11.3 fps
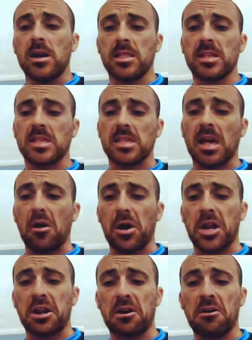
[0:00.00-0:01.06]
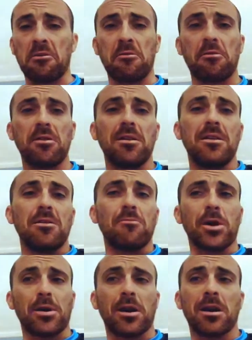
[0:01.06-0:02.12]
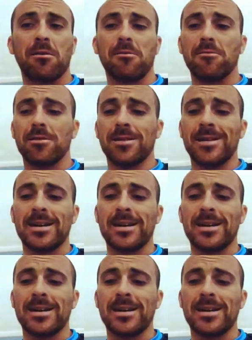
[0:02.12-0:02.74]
This is how I know where to go.